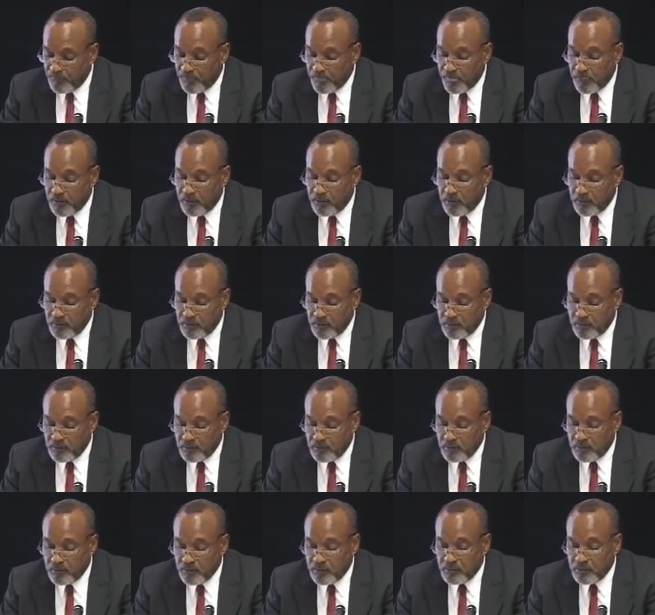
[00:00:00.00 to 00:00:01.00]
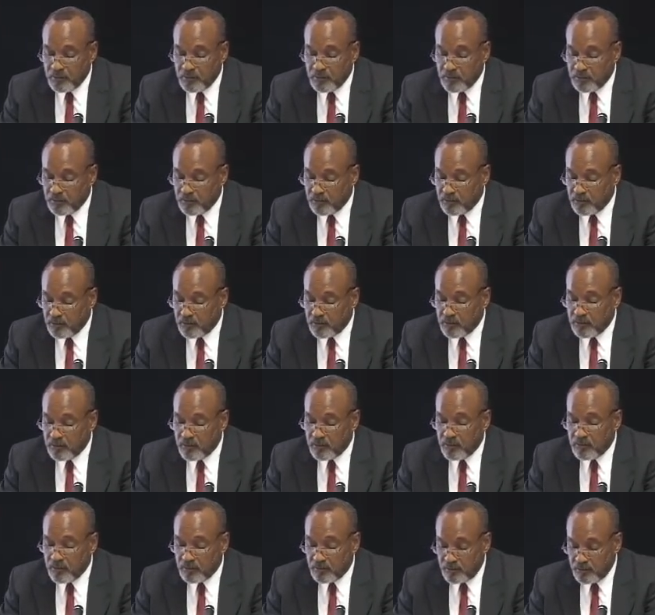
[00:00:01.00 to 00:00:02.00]

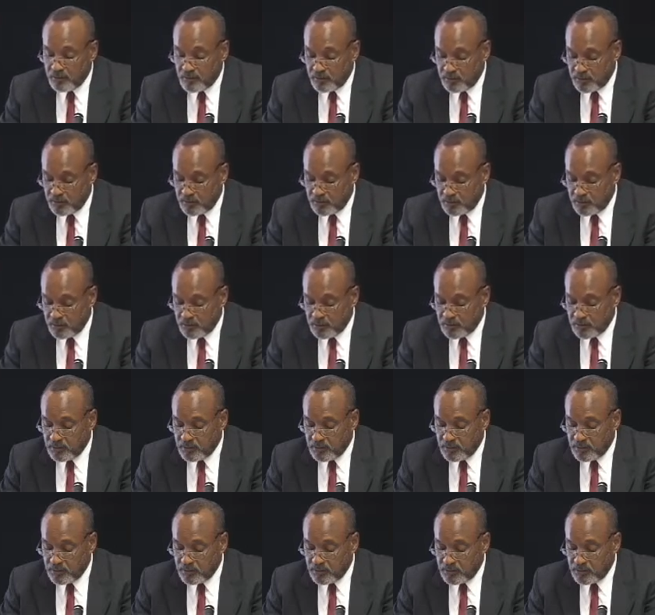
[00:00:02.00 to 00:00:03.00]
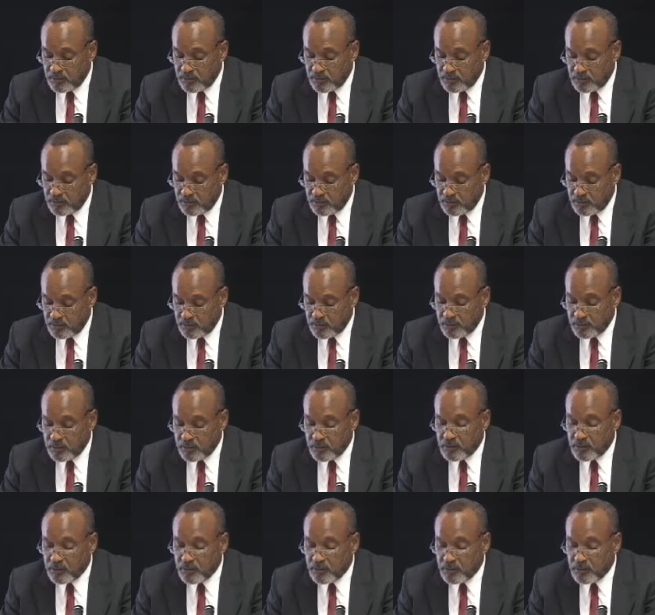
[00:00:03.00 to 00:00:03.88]
No one is speaking in this clip.